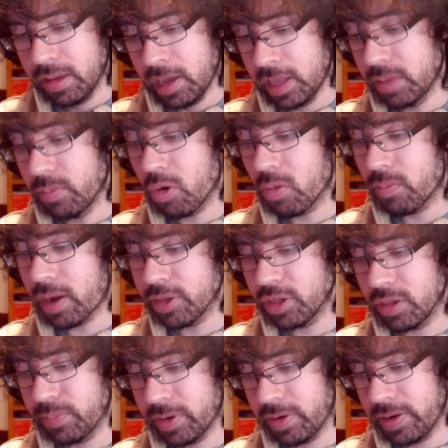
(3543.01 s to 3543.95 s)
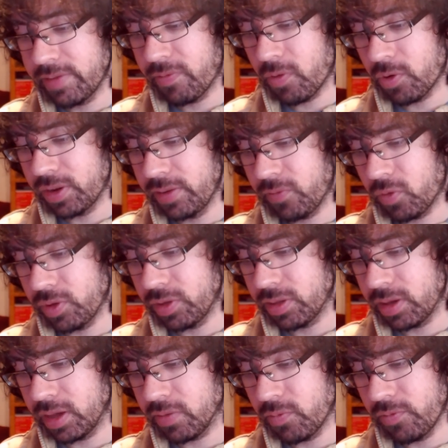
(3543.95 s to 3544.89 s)
In the Muromachi period,
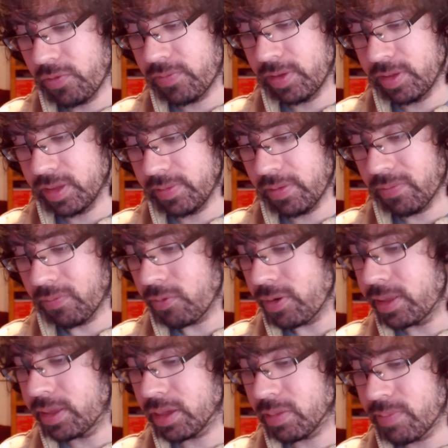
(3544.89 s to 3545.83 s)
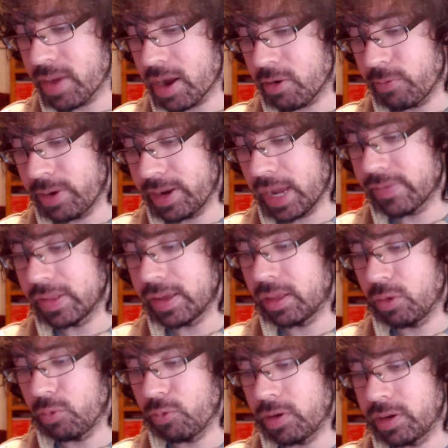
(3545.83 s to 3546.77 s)
1346 1573, this matter weighed heavily on
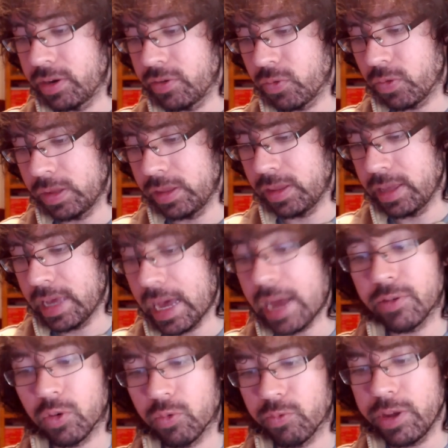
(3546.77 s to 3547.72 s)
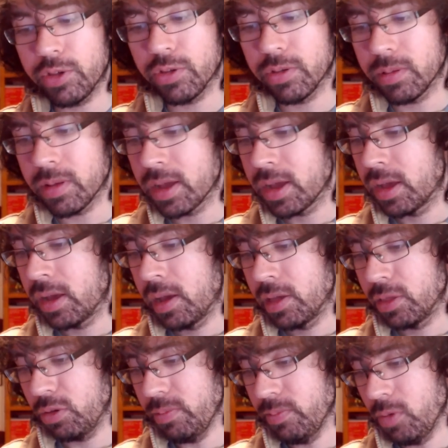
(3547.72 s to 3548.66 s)
the one controlling the Kanto region,
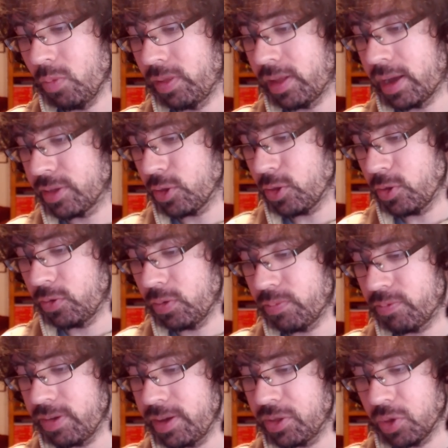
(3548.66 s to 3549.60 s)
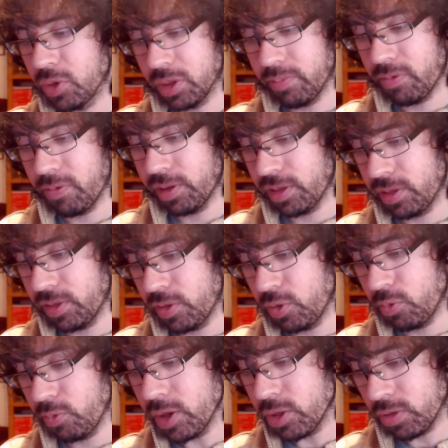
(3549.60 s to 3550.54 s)
so he mobilized a Shinto priest to suppress the
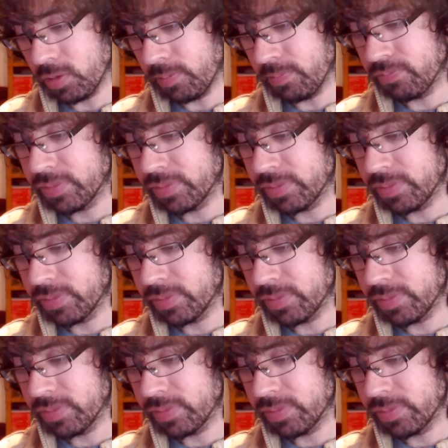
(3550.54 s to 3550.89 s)
situation.